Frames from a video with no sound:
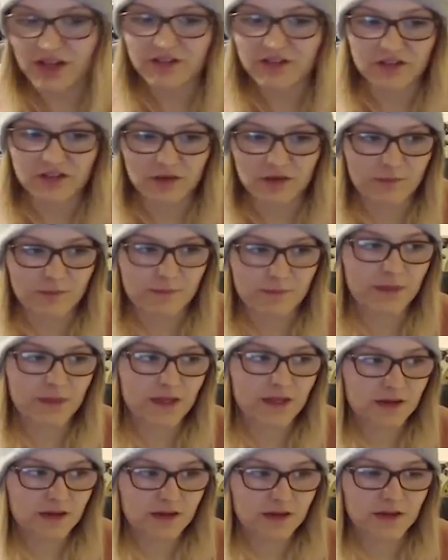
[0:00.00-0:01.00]
some,
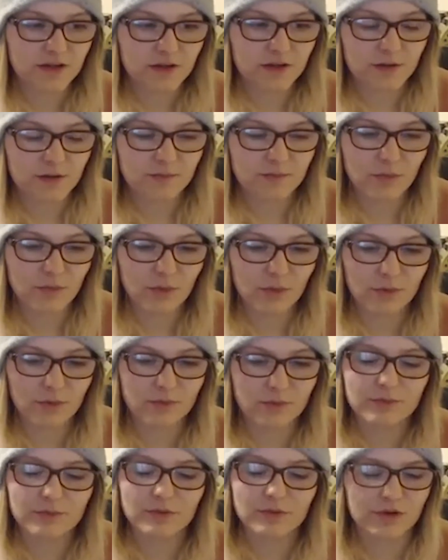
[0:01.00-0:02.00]
you know,
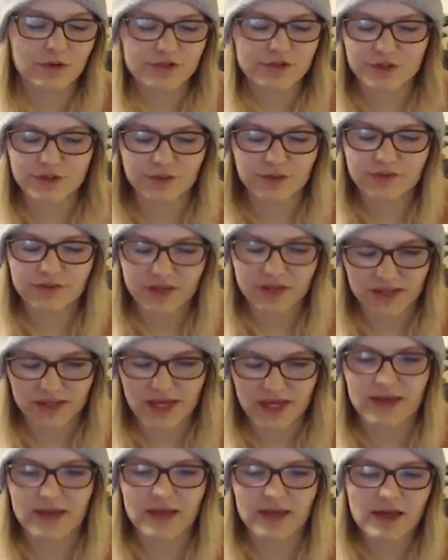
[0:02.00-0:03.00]
more logical
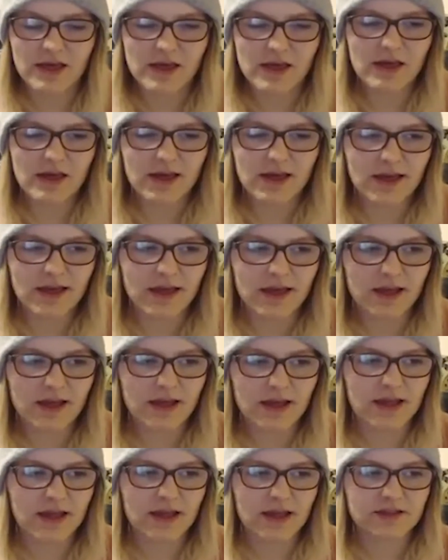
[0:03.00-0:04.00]
thinking.
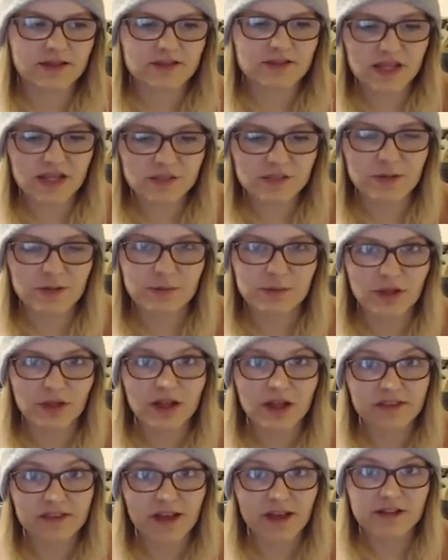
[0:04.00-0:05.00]
It takes people
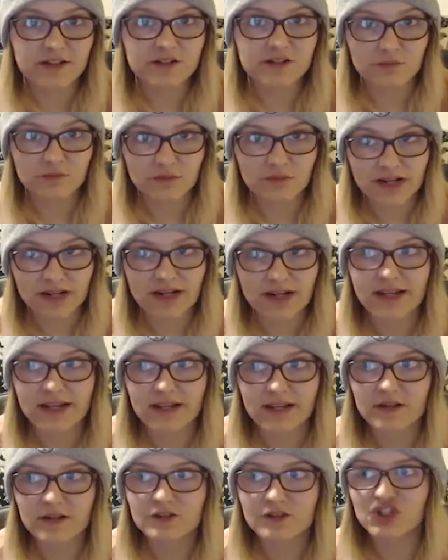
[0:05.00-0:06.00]
like that to
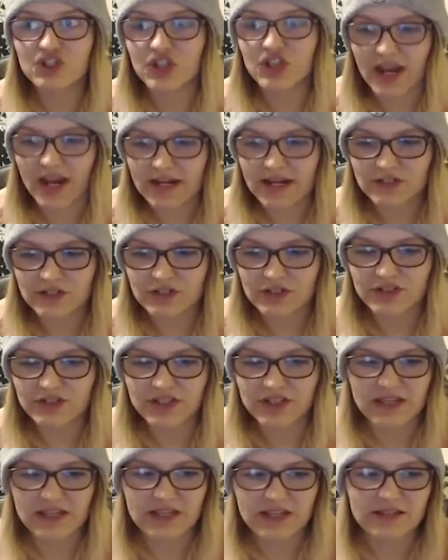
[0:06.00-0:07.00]
really change
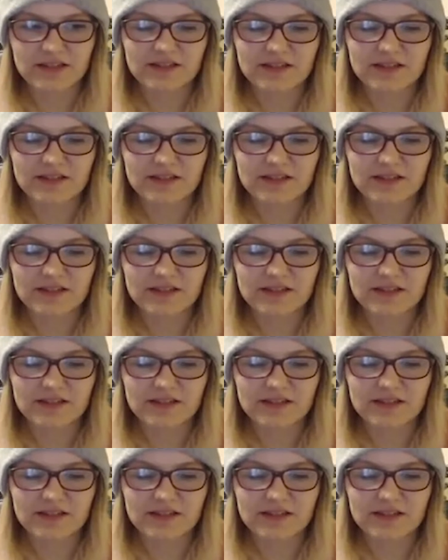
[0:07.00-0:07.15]
the